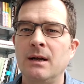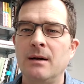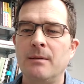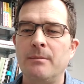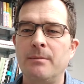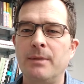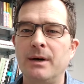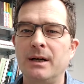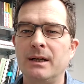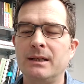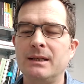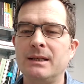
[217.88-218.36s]

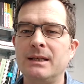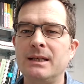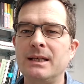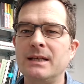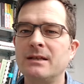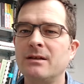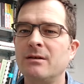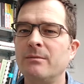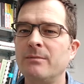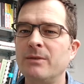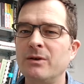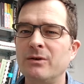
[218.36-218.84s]
But
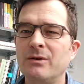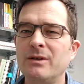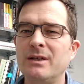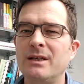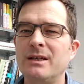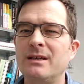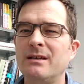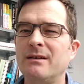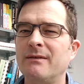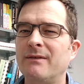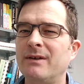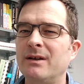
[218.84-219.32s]
these
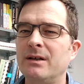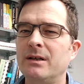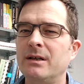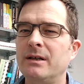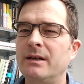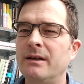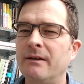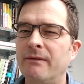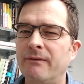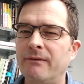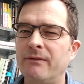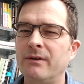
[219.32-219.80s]
communities are very
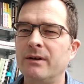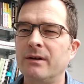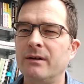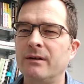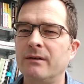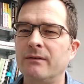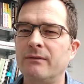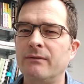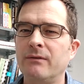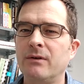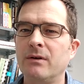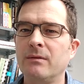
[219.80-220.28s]

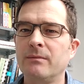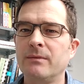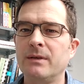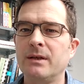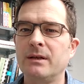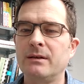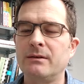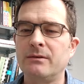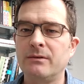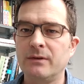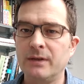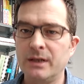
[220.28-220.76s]
different from
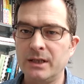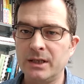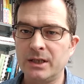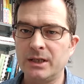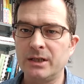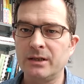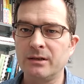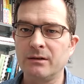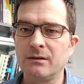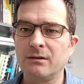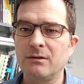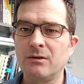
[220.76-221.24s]
the
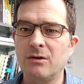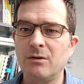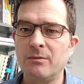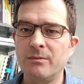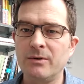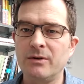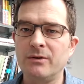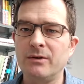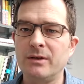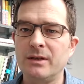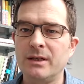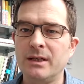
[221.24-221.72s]
traditional
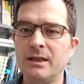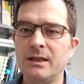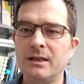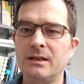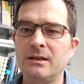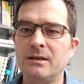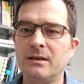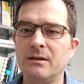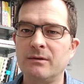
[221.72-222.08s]
communities,